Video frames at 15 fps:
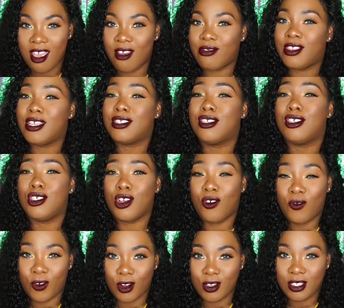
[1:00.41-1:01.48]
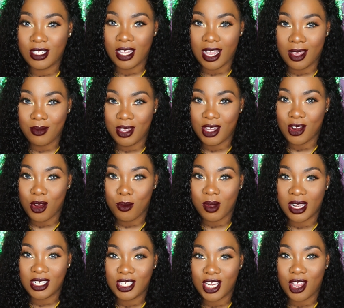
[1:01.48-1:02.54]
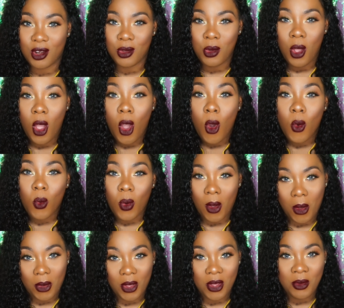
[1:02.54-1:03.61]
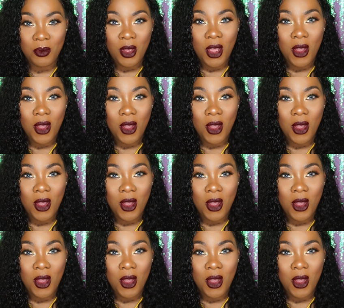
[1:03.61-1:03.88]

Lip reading: If this is your first time here on my channel, welcome,